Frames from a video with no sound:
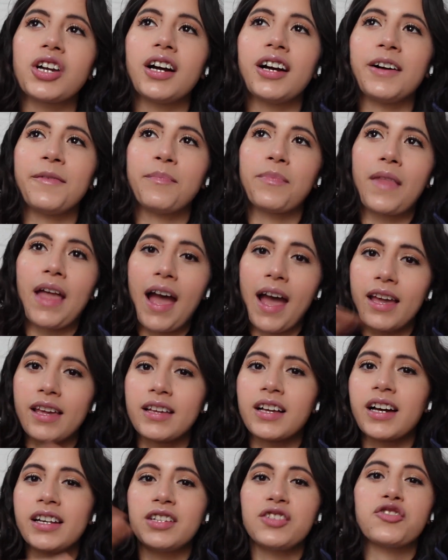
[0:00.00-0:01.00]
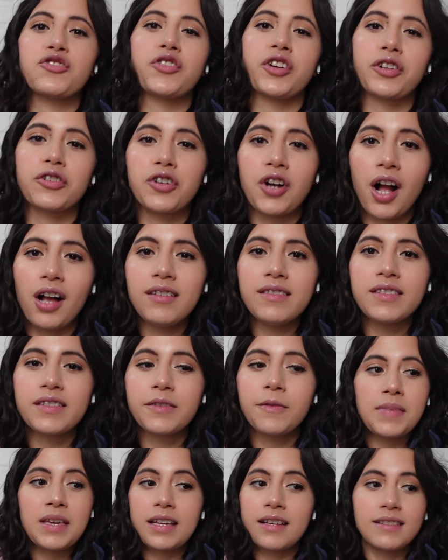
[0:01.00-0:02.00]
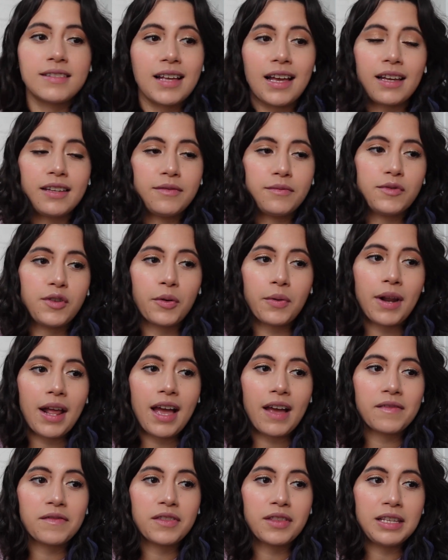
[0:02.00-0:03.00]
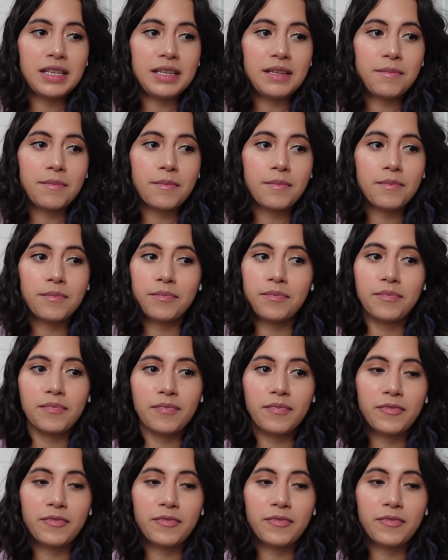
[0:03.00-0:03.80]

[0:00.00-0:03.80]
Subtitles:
I cut it straight across because I don't have the